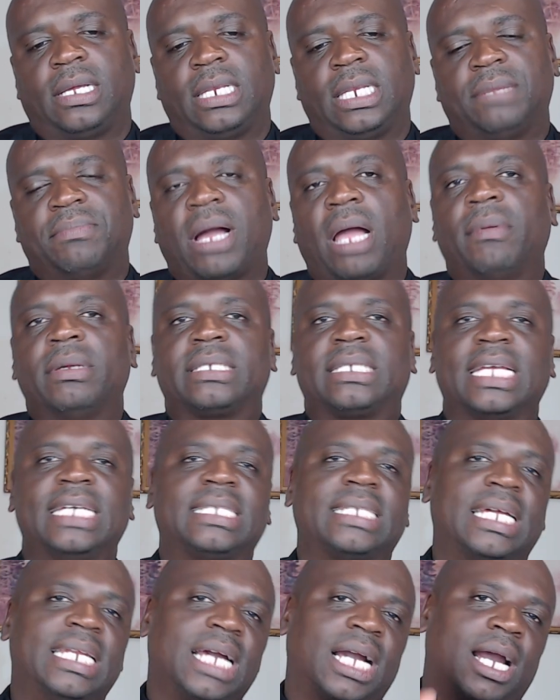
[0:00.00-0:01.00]
the Bible
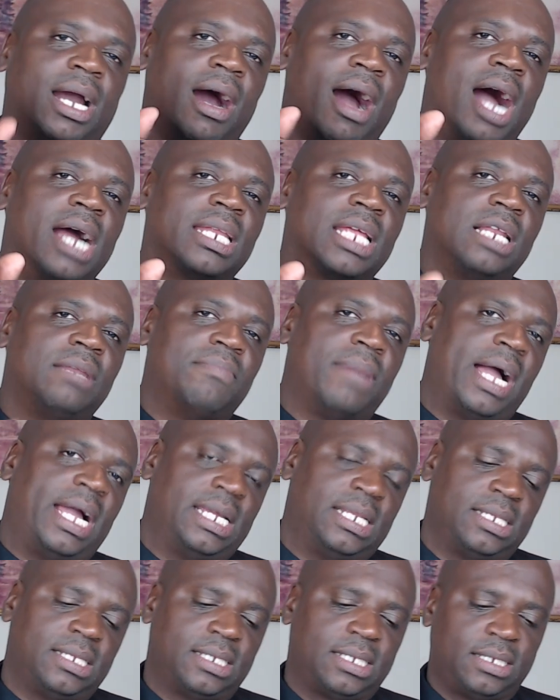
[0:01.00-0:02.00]
says that the carnal
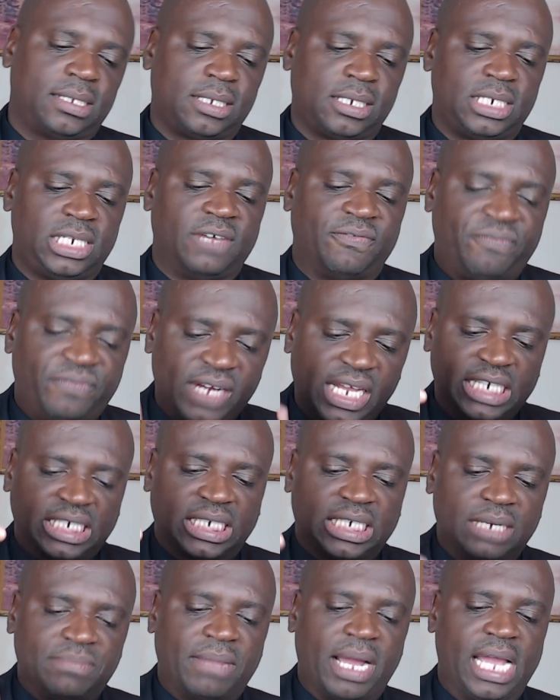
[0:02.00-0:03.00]
mind, the
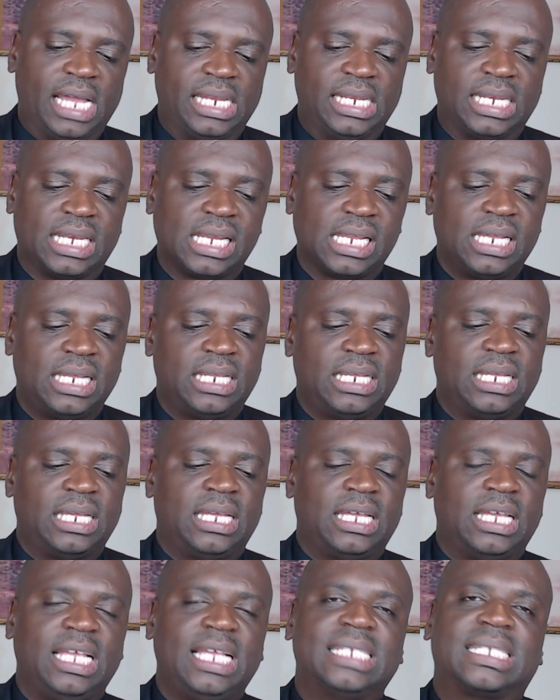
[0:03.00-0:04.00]
fleshly mind,
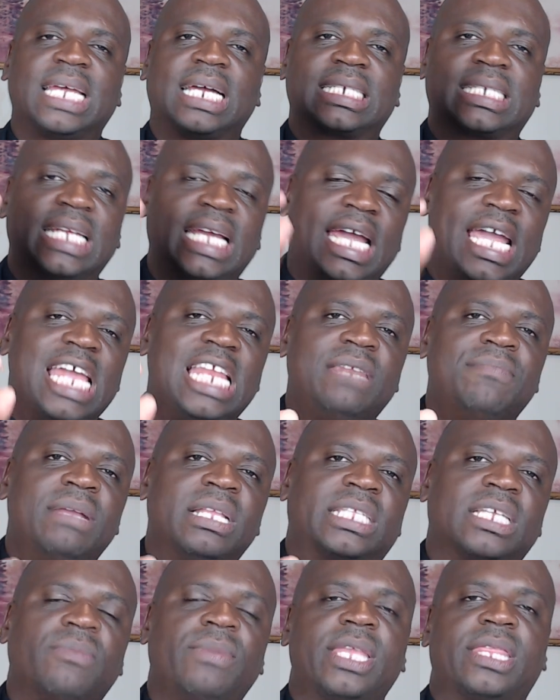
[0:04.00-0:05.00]
is at
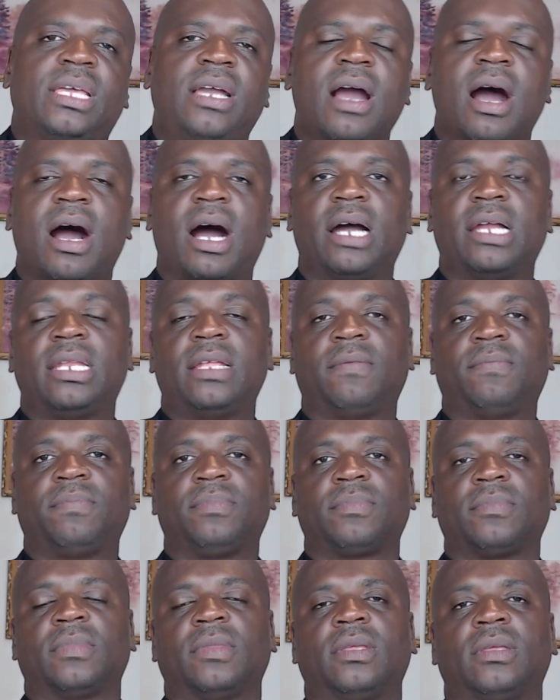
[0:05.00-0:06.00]
enmity with God,
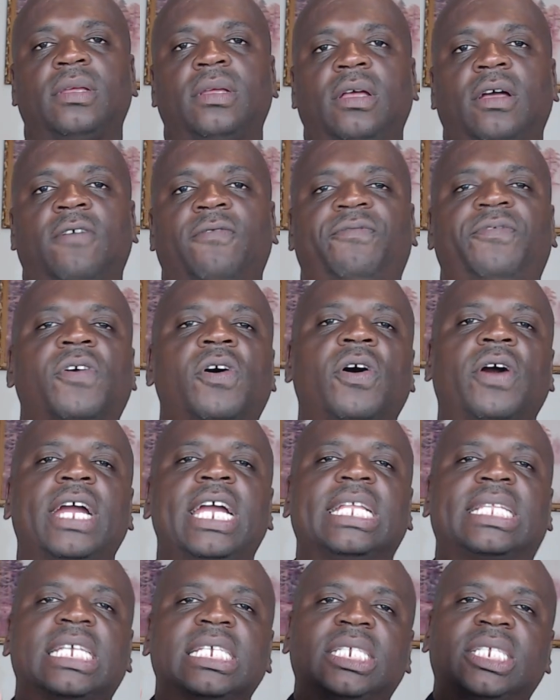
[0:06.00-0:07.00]
for
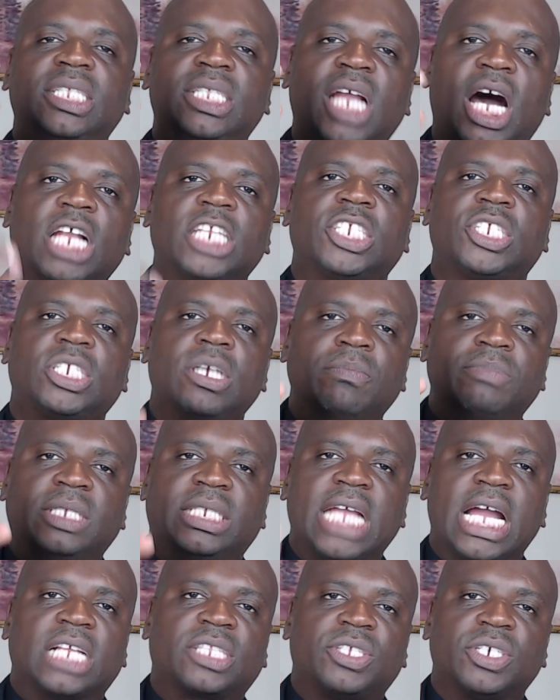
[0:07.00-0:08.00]
it is not
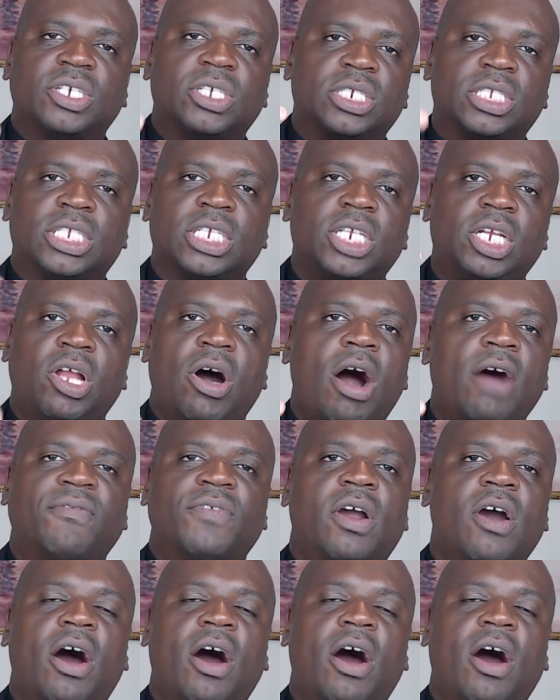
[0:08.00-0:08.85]
subject to the law of